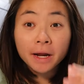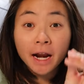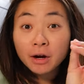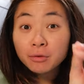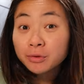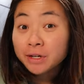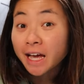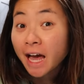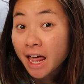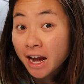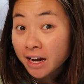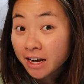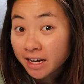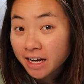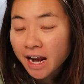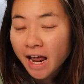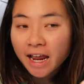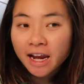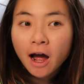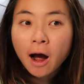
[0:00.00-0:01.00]
But I
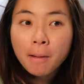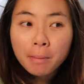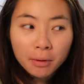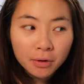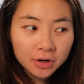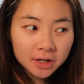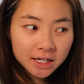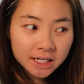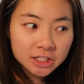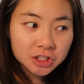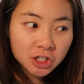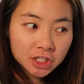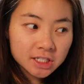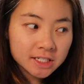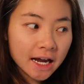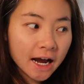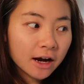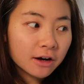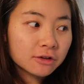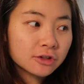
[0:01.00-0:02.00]
re-edited and uploaded it
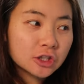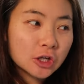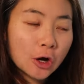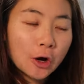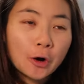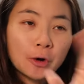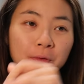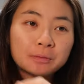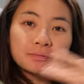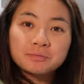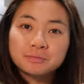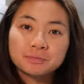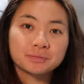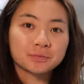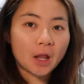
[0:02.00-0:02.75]
just now, so